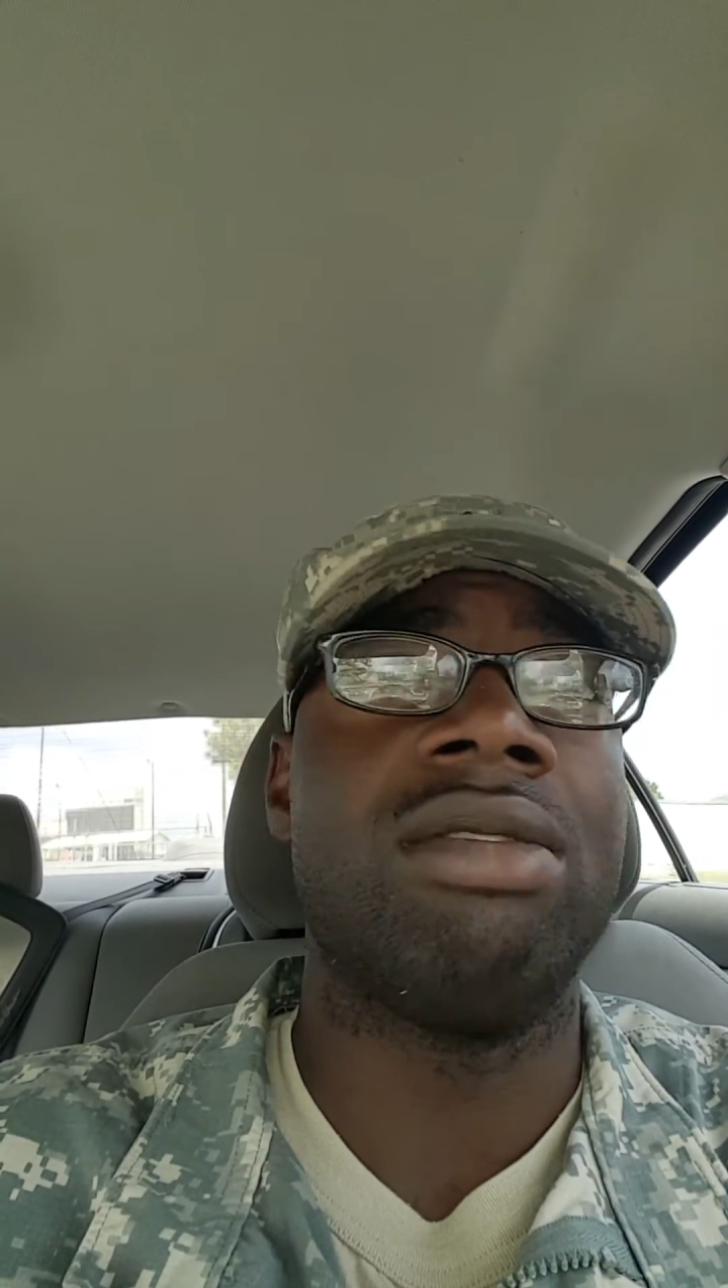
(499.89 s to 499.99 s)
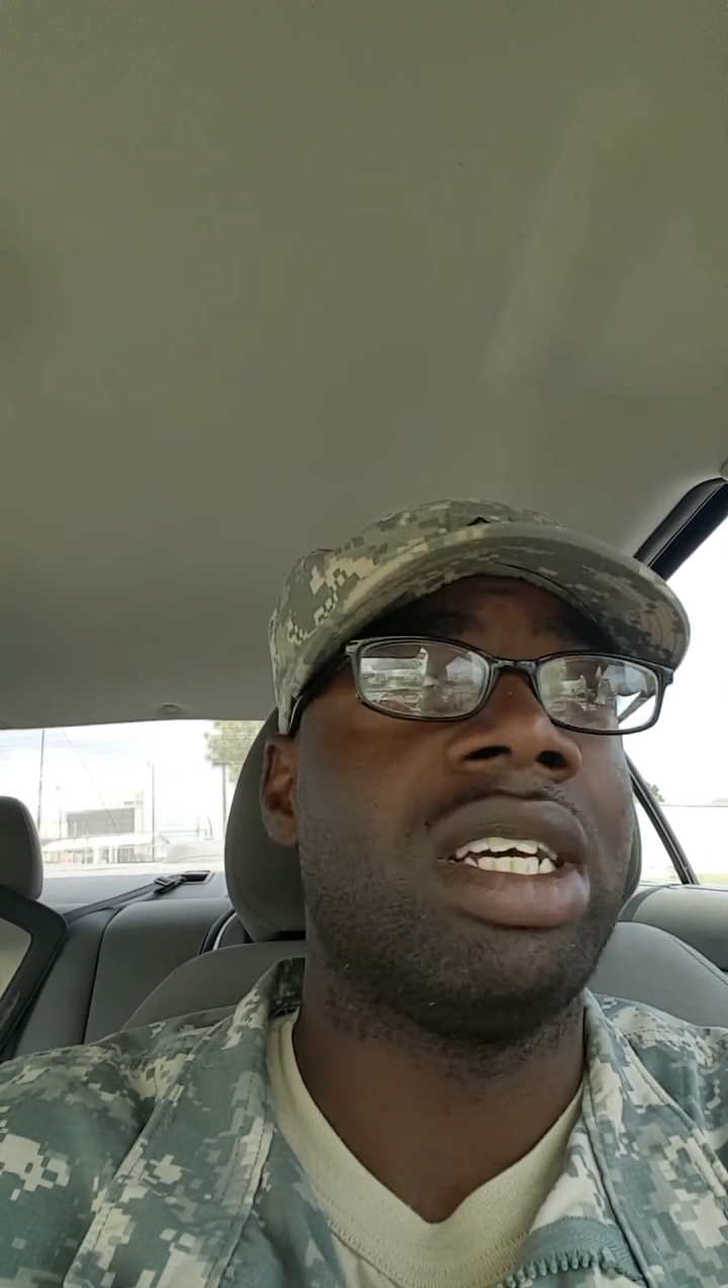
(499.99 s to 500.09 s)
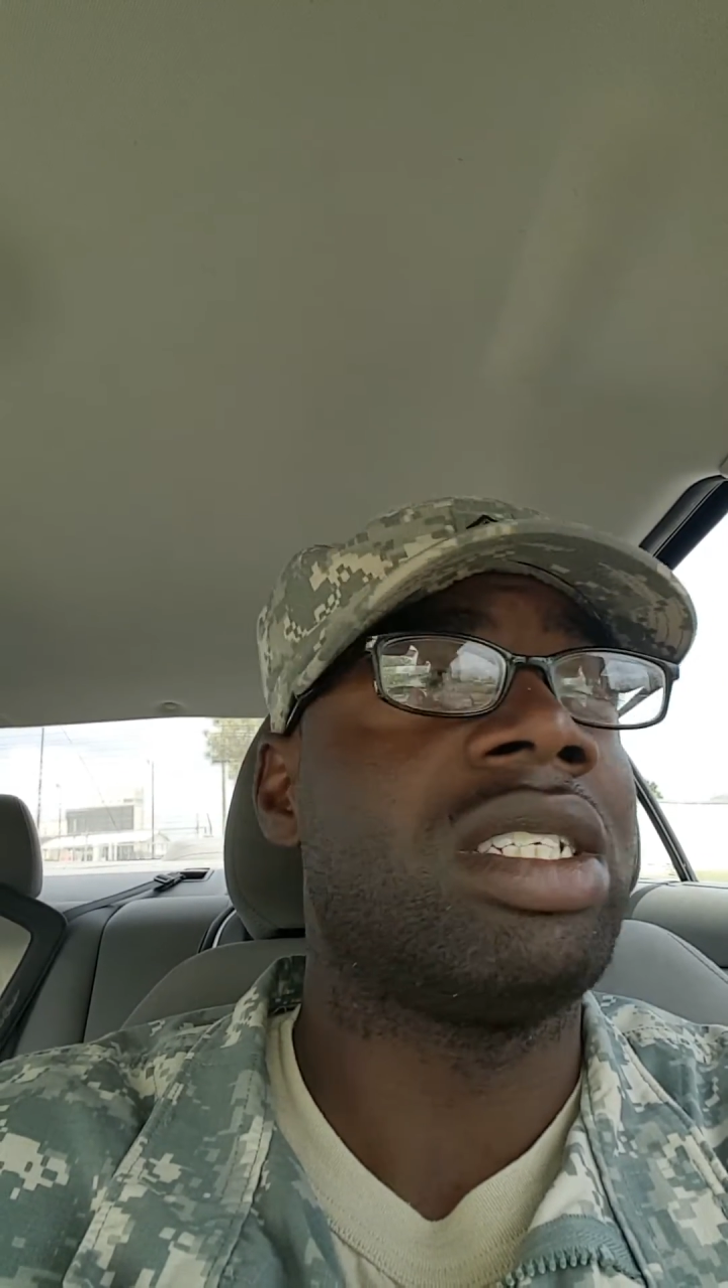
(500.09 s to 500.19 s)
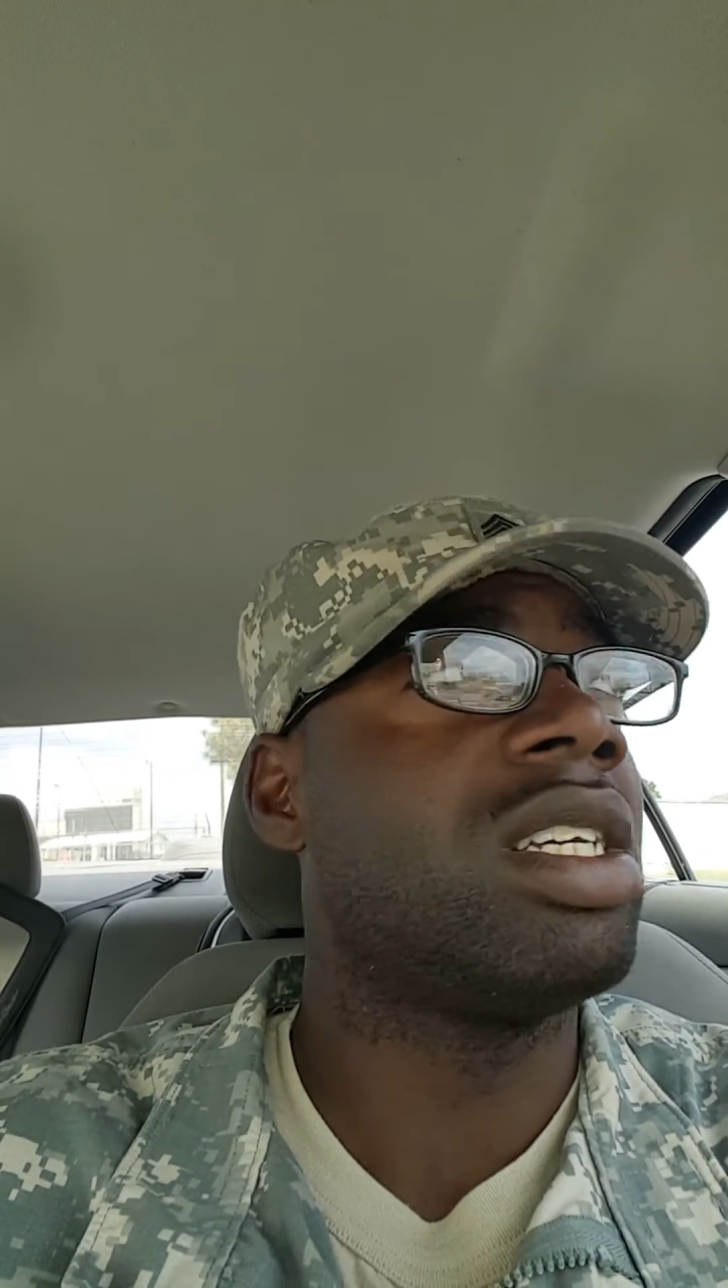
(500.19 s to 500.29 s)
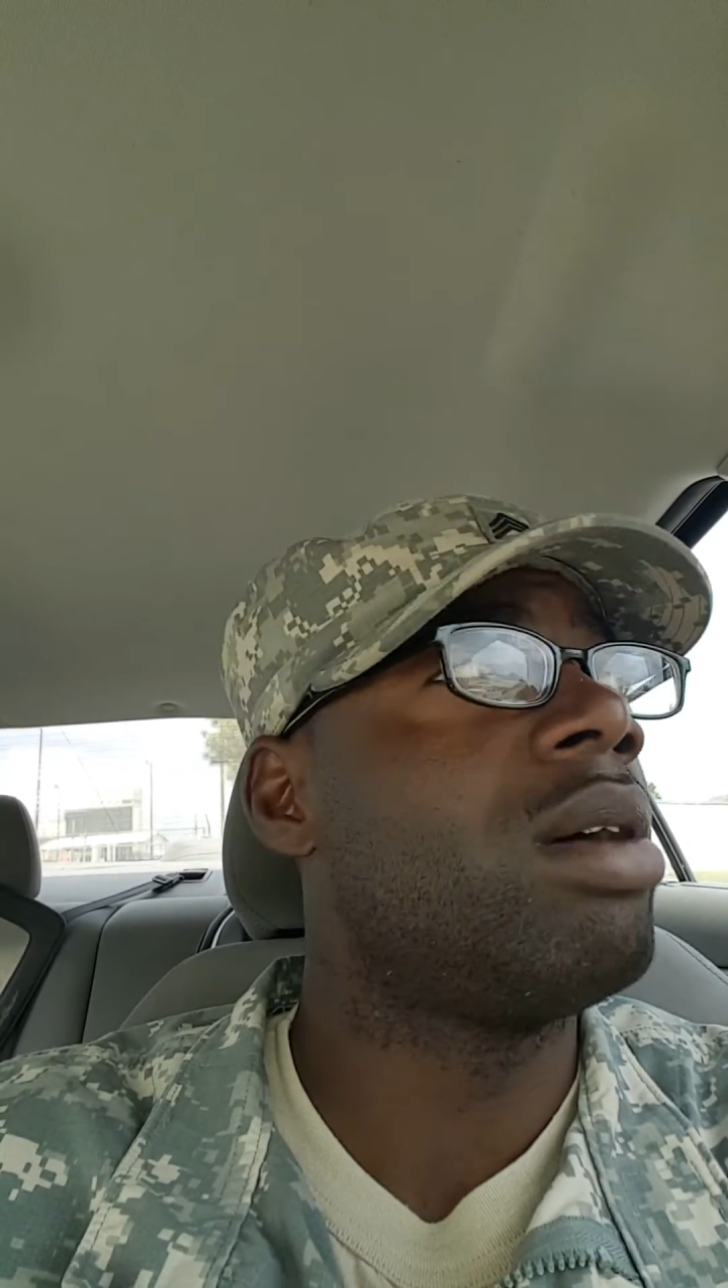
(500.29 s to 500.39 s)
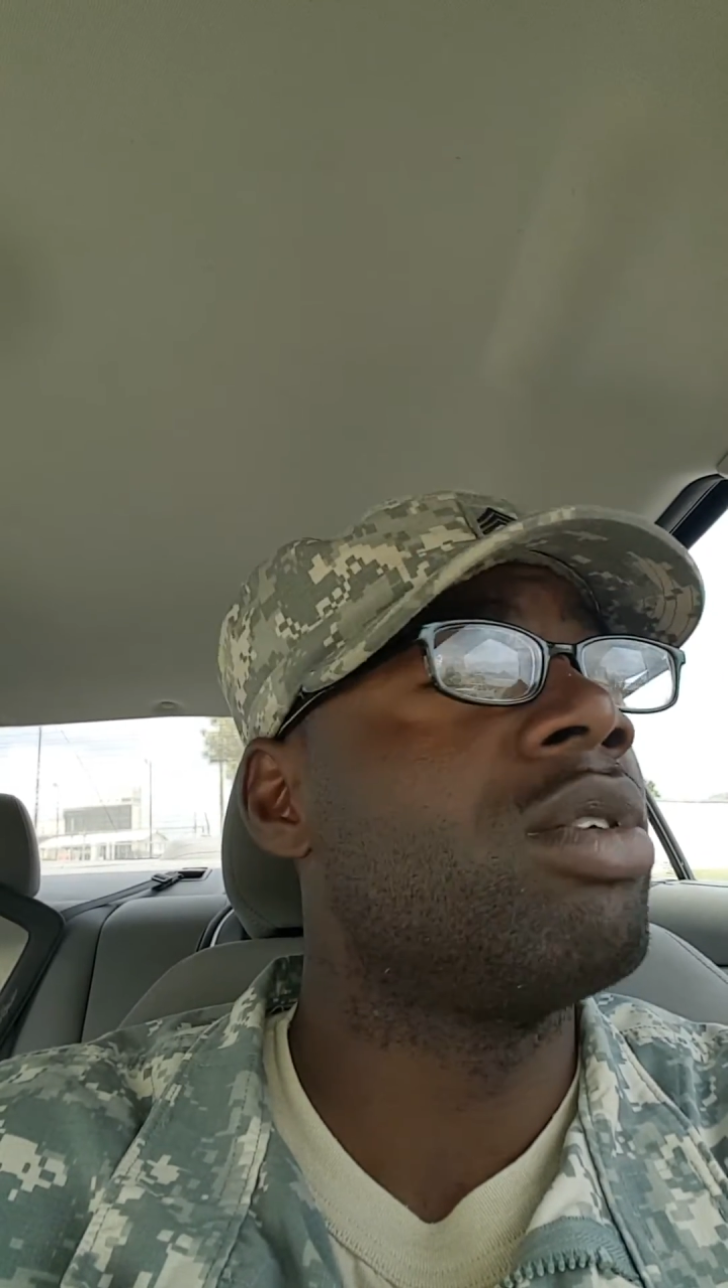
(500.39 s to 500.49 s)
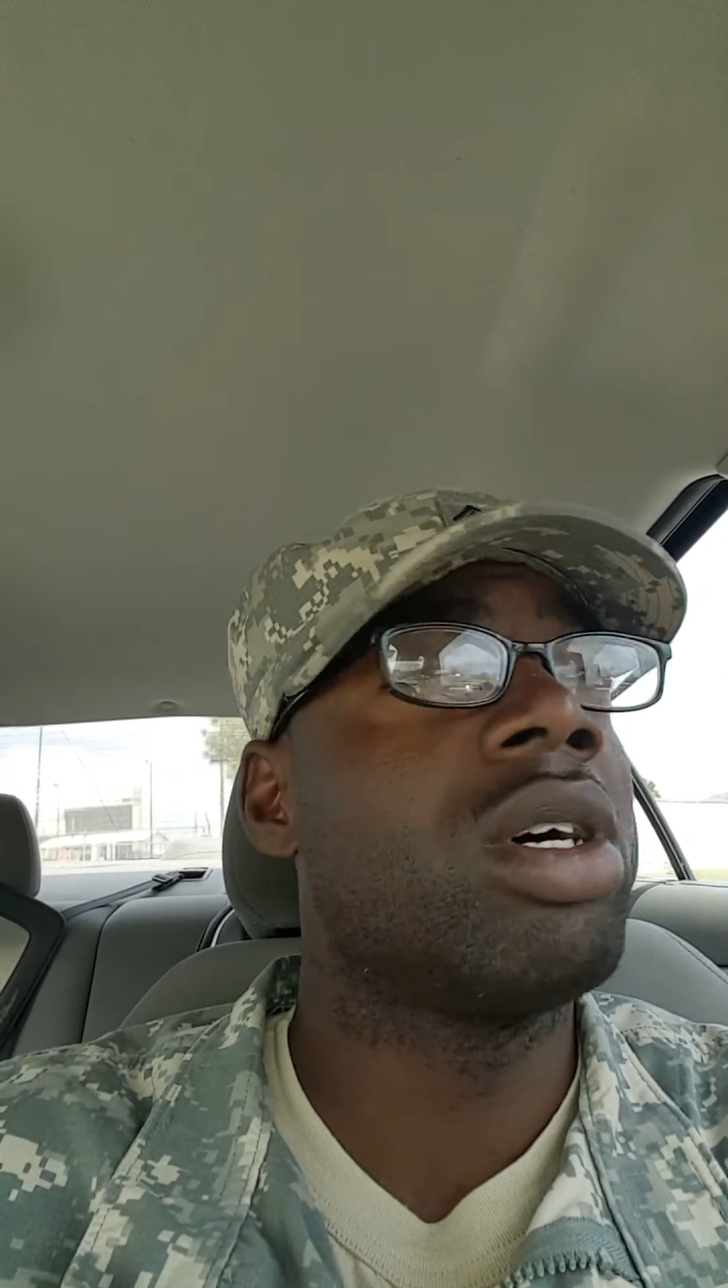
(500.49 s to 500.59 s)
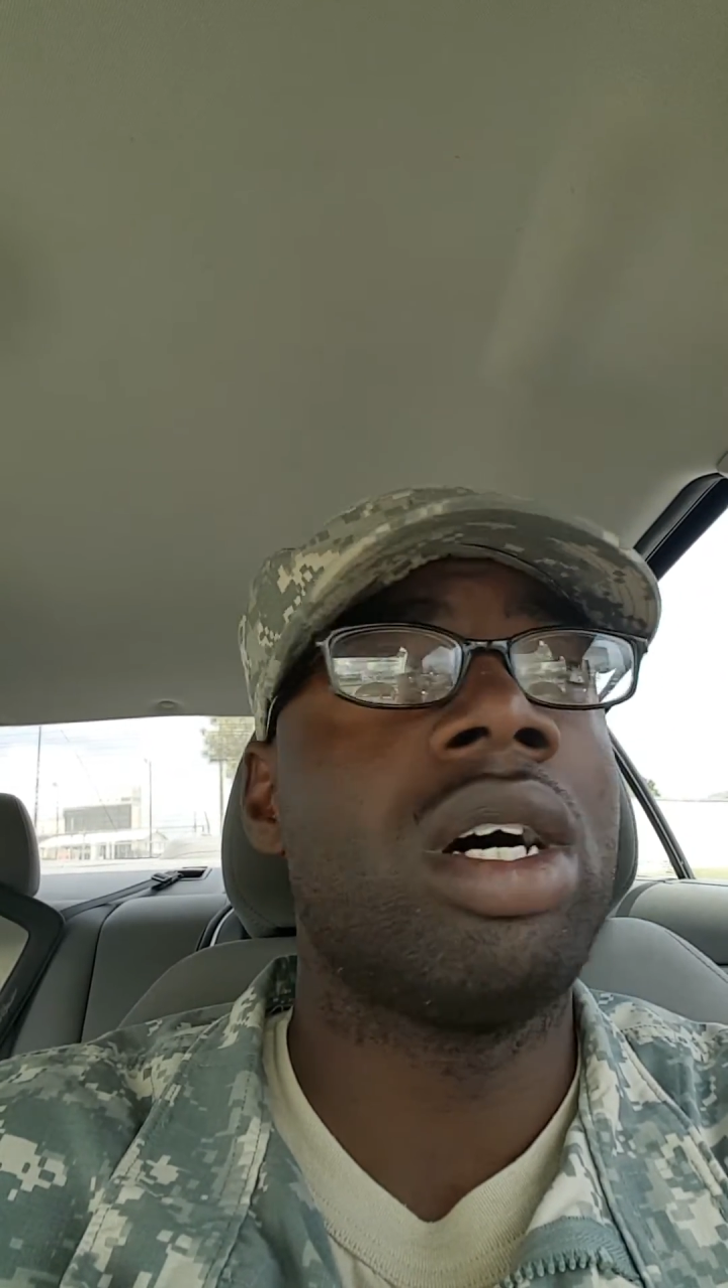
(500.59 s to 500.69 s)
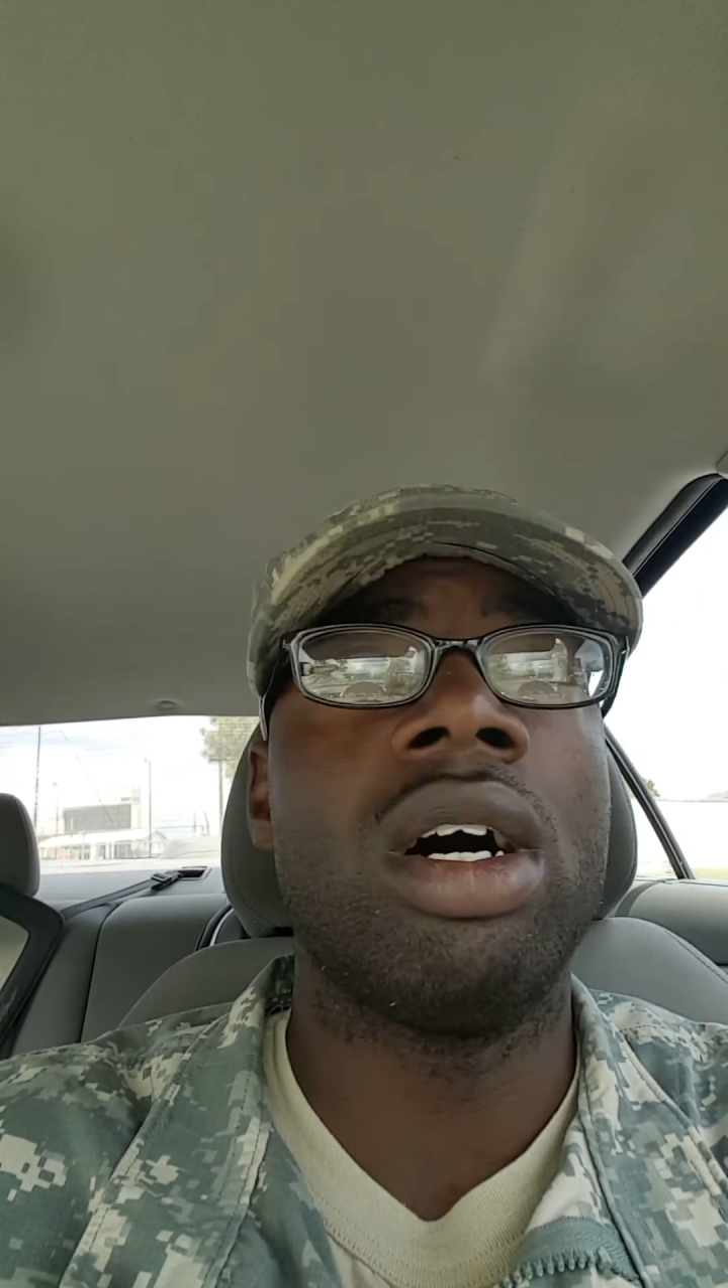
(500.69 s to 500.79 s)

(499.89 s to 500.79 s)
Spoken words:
like, shit, I'm going